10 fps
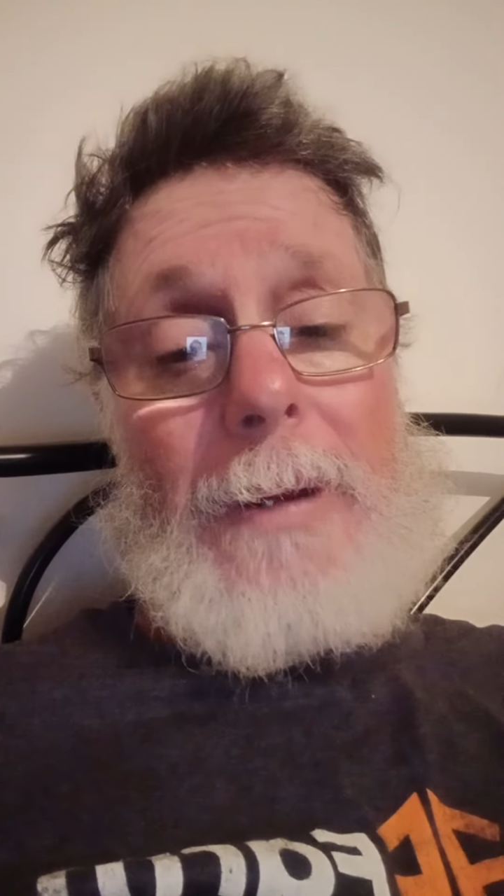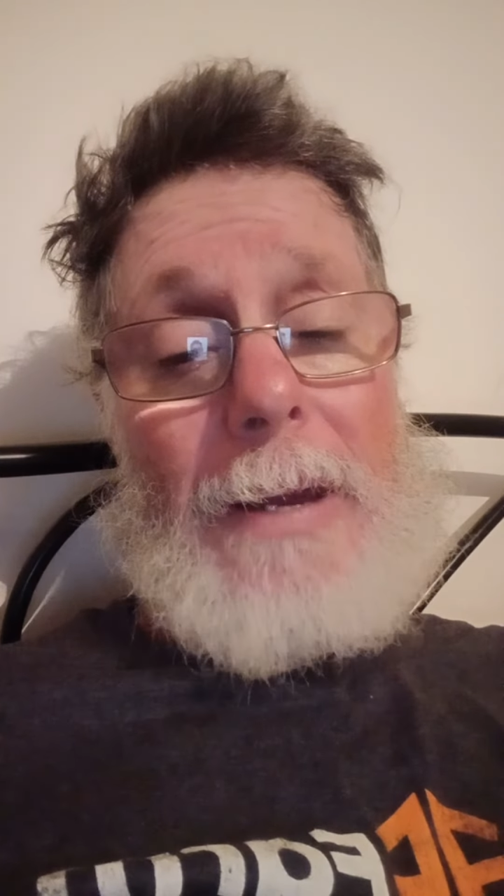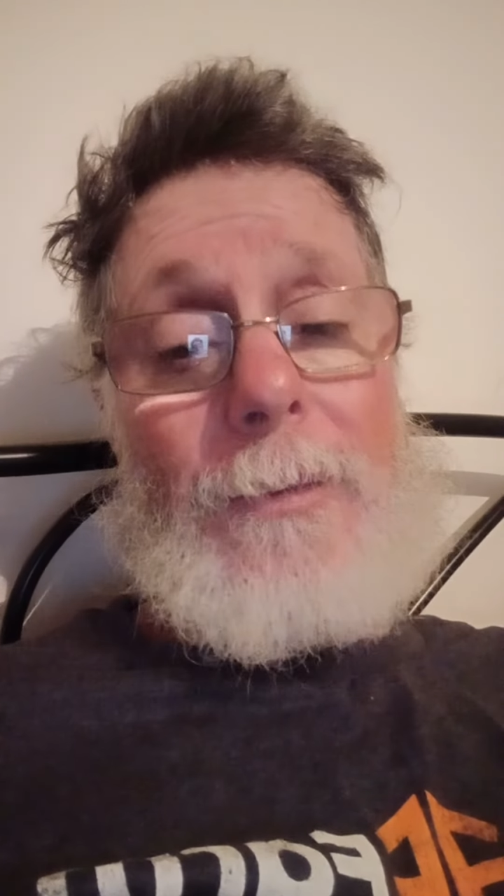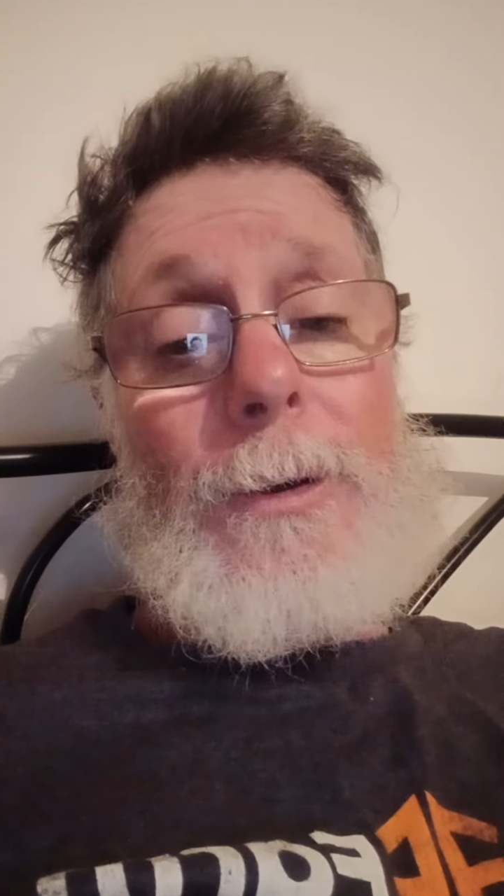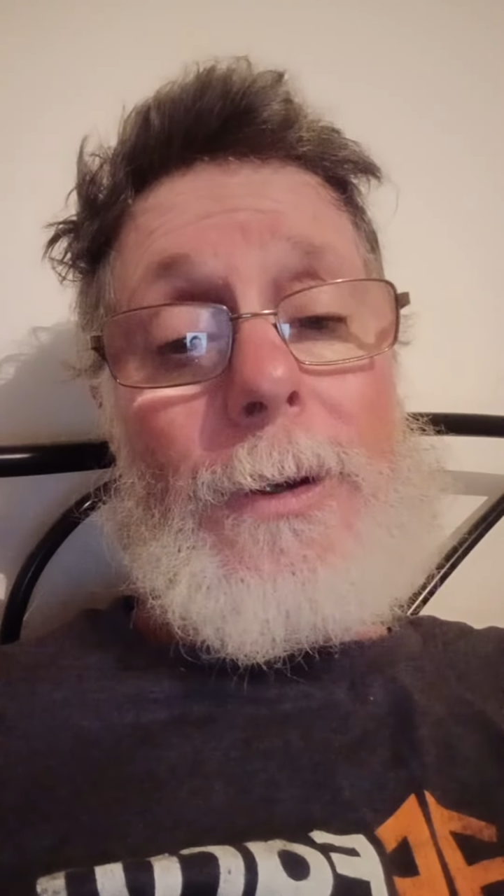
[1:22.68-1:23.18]

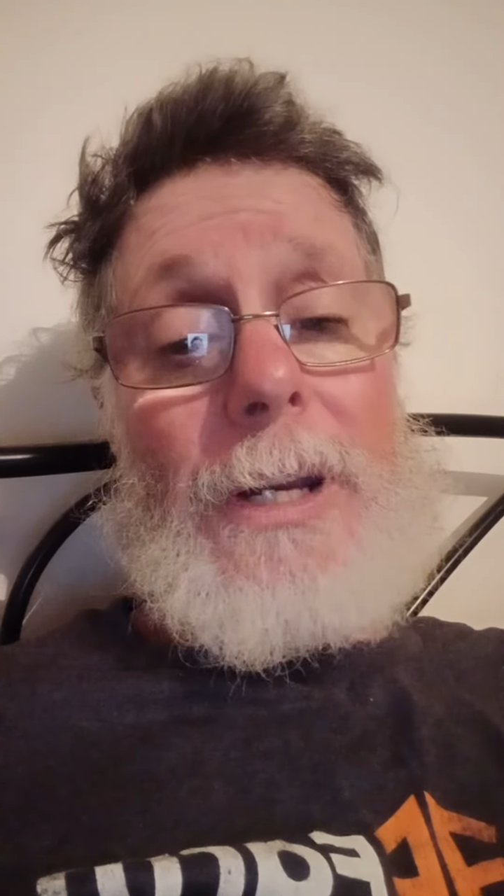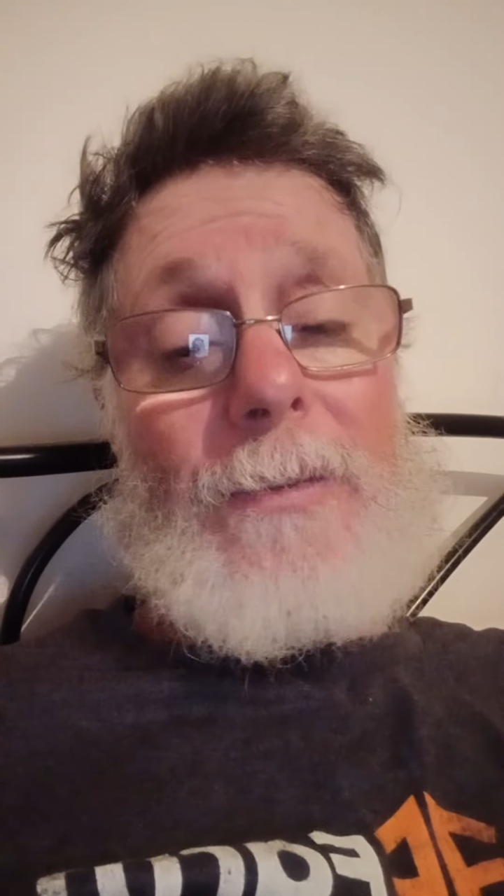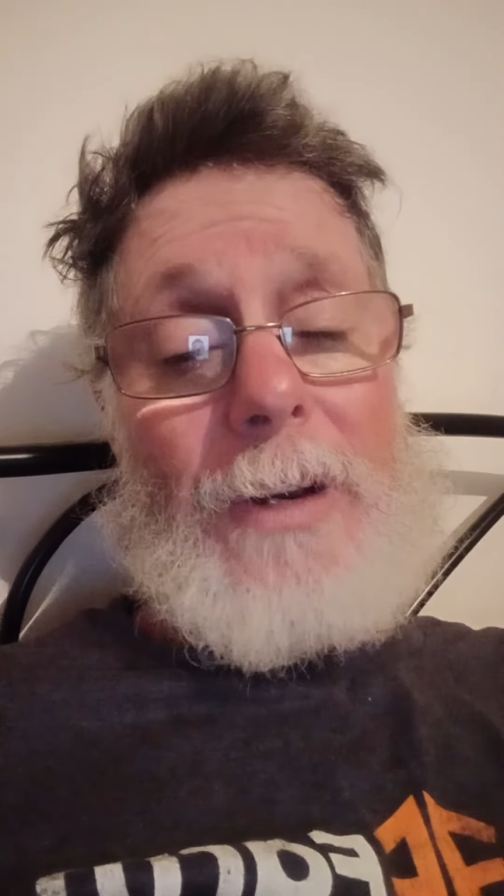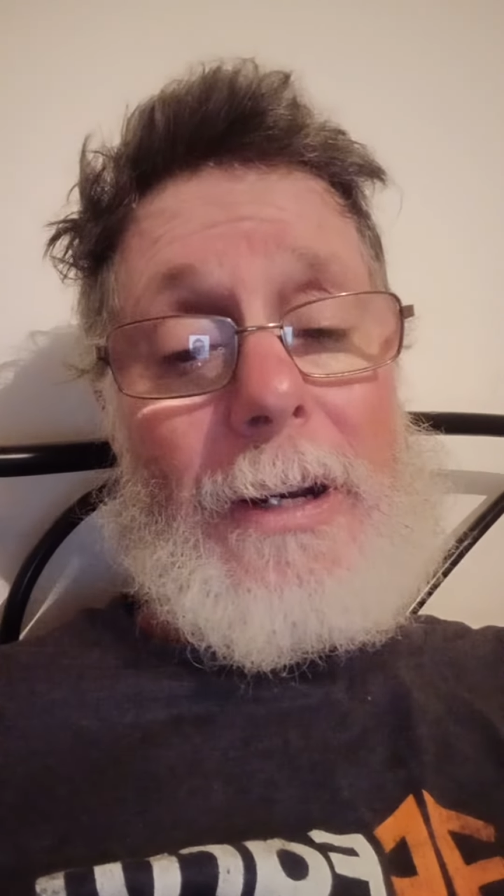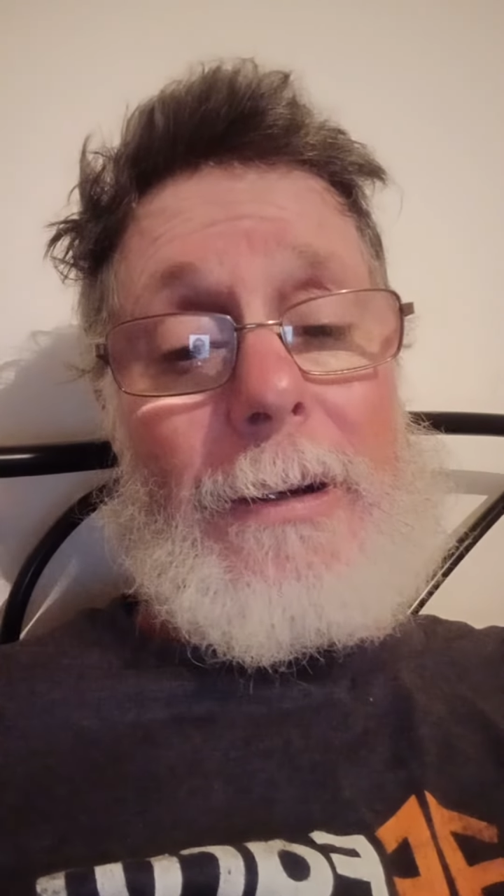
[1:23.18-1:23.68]
Have a good
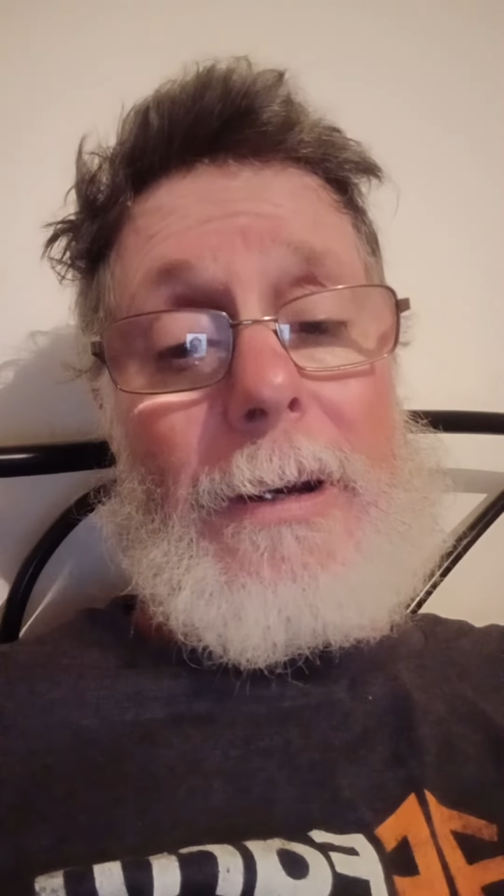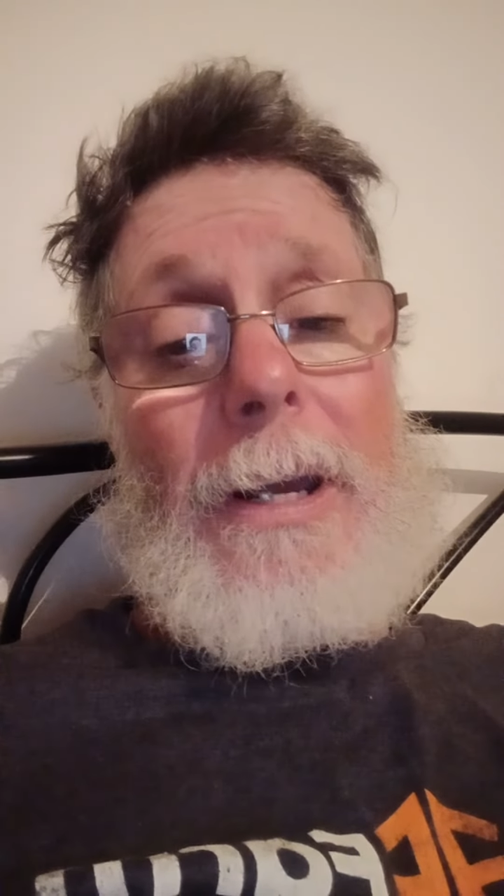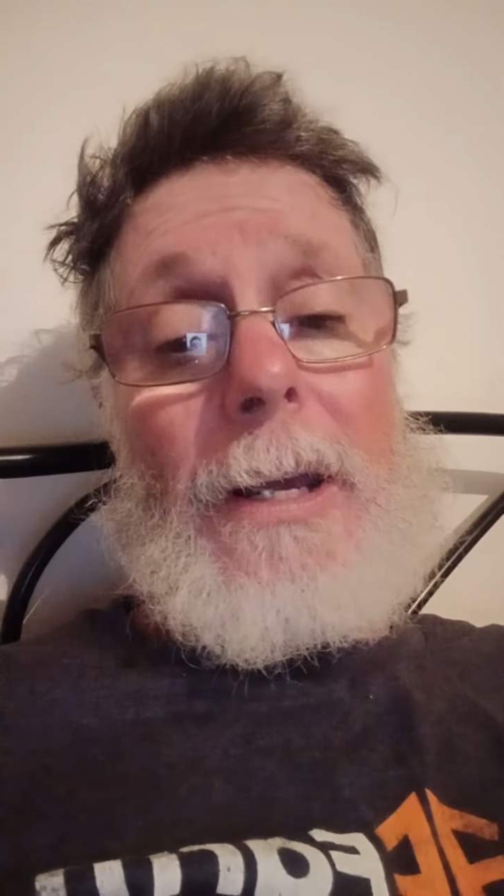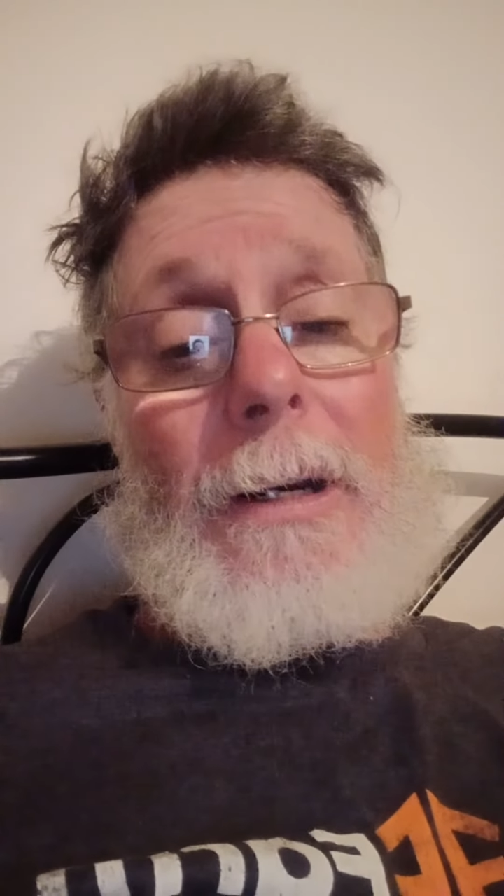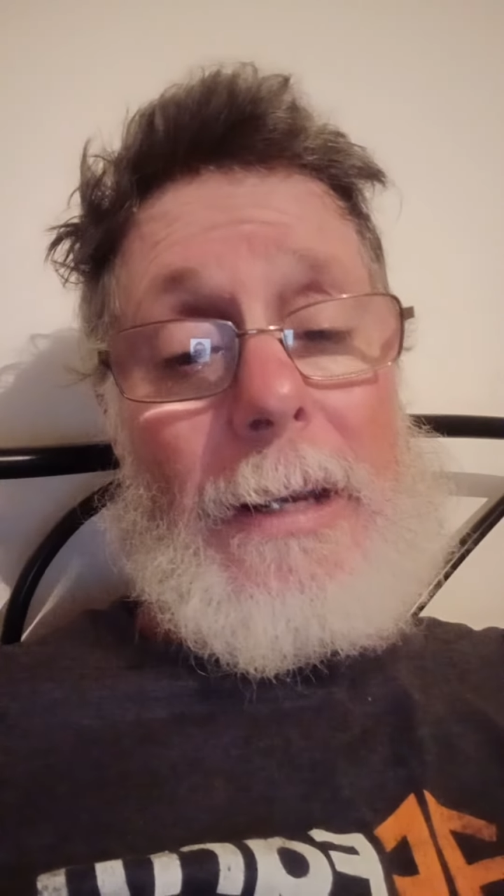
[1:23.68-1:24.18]
evening.
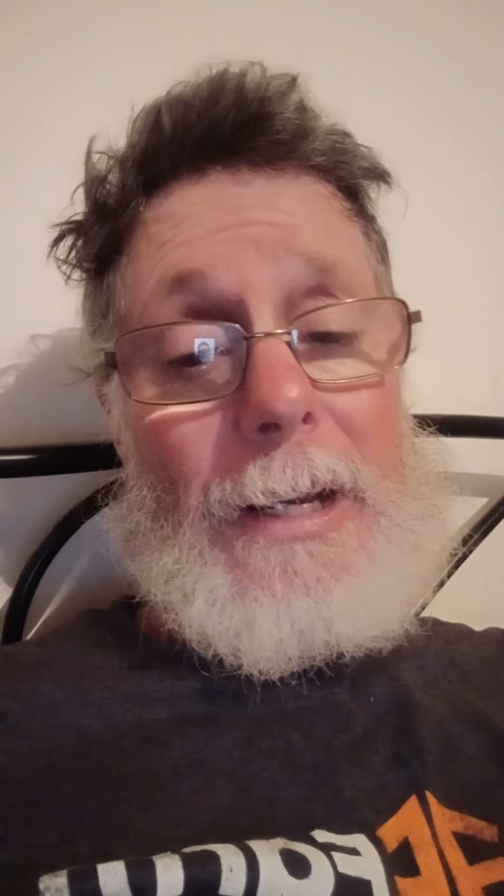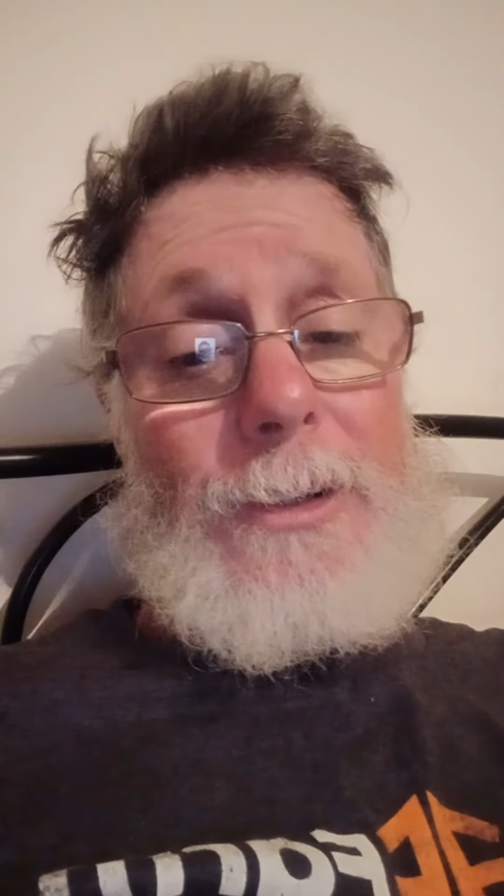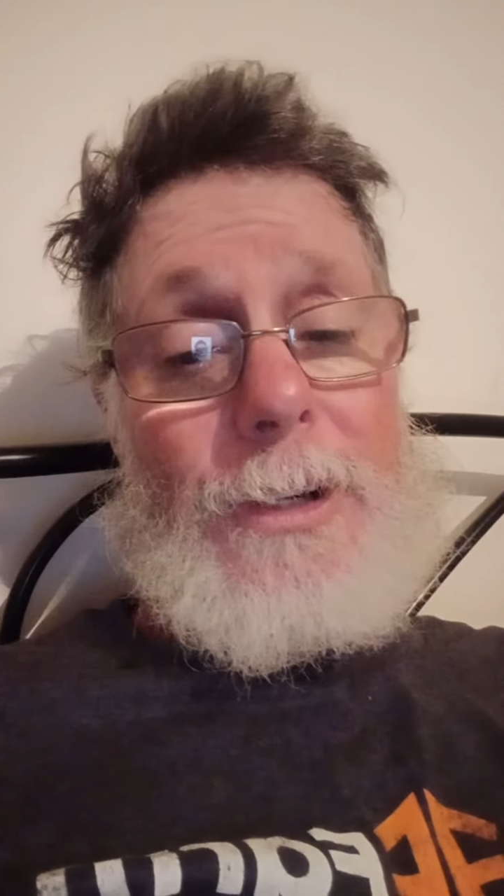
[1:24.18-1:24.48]
Like,